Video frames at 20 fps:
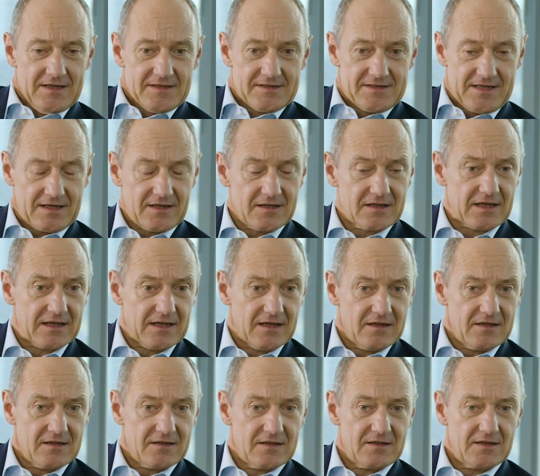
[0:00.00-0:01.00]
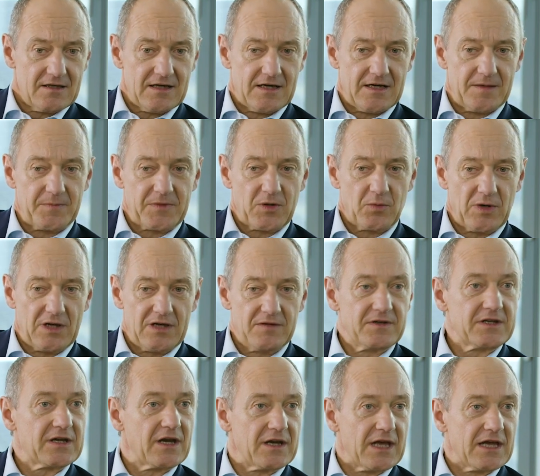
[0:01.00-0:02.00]
Secondly, we are
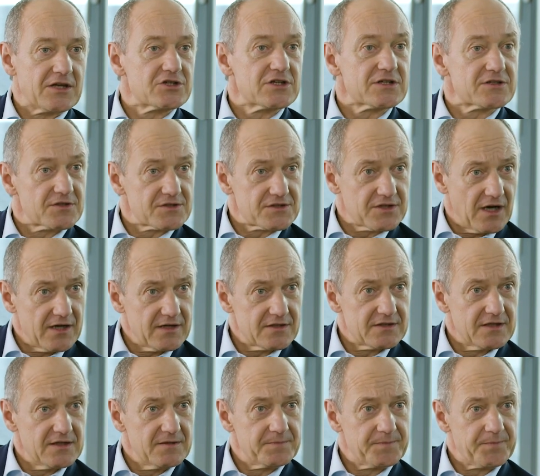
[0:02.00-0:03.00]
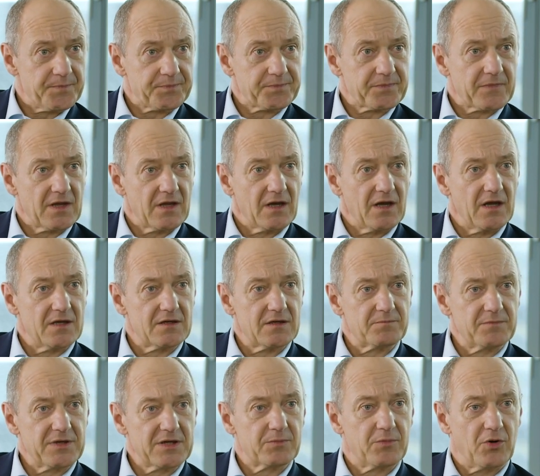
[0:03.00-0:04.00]
living in an aging society, and a
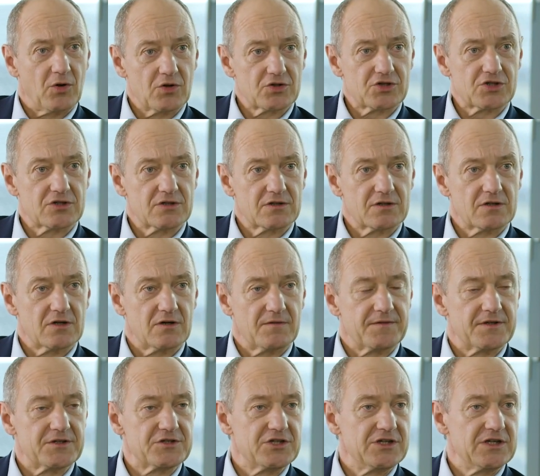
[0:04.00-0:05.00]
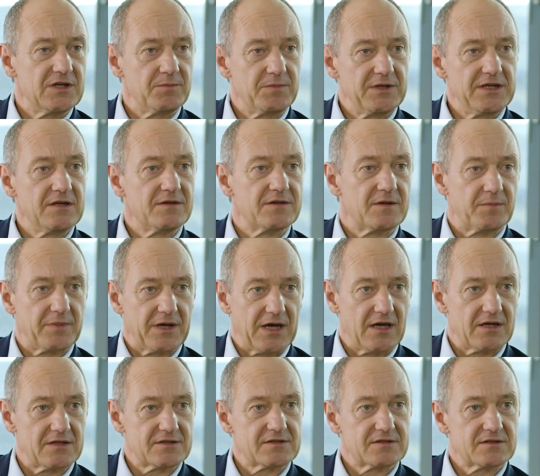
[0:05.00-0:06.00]
big portion of the GDP in the
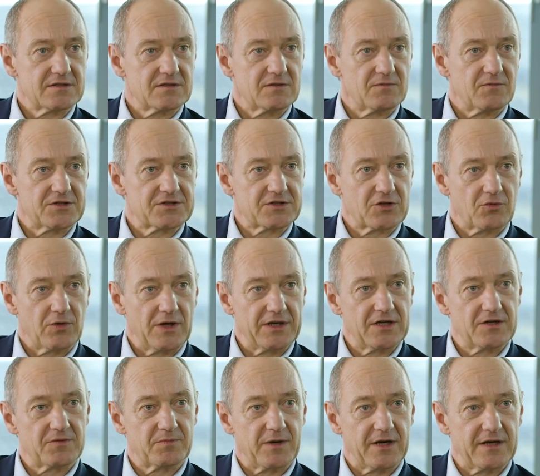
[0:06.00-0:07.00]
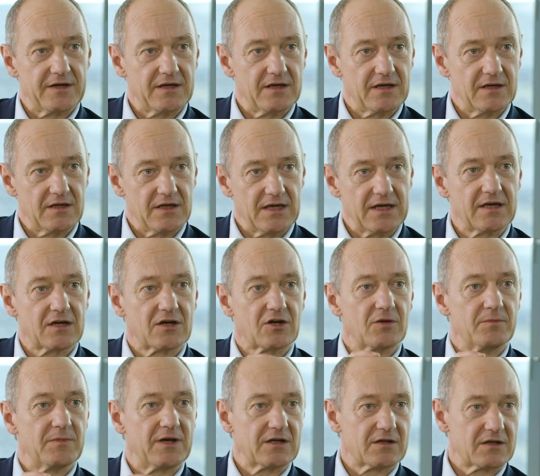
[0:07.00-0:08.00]
past was created by
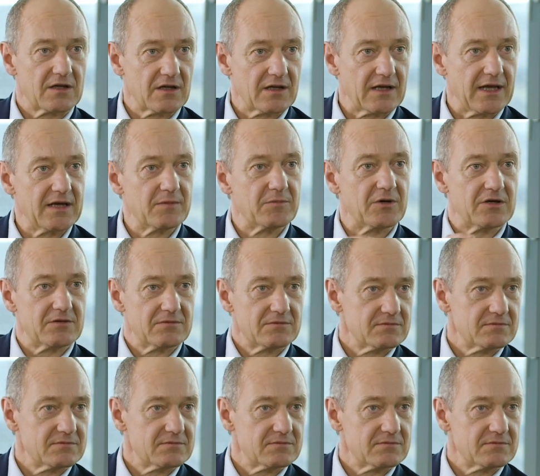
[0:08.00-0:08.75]
incremental labor